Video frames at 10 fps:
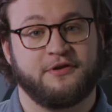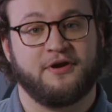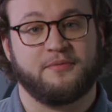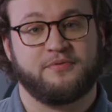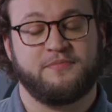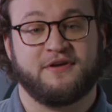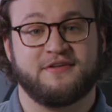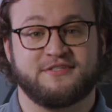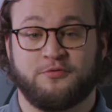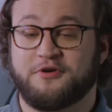clear up,
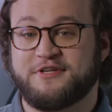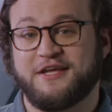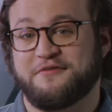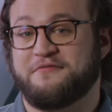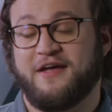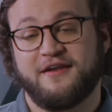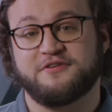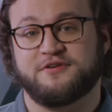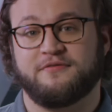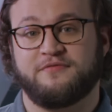because in order to take
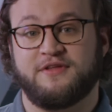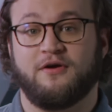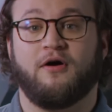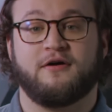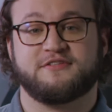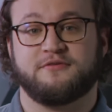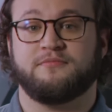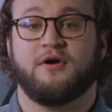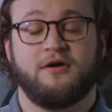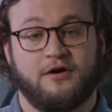advantage of the
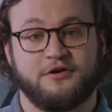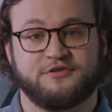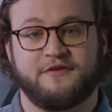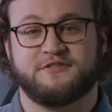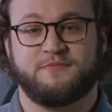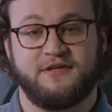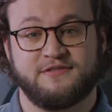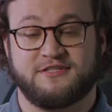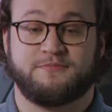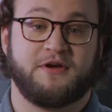awesome hard drive
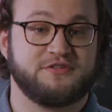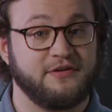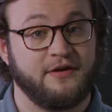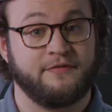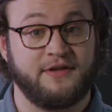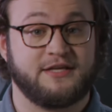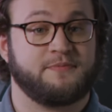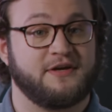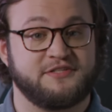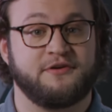speeds, especially on the
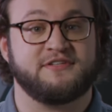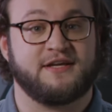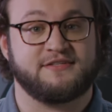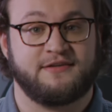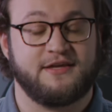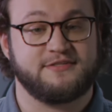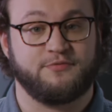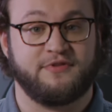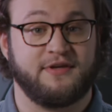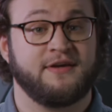Xbox Series X and S
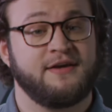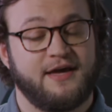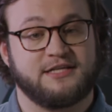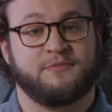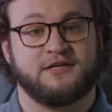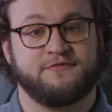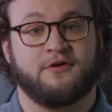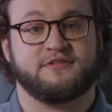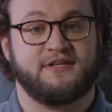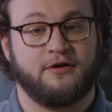with the Xbox
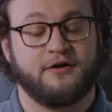Velocity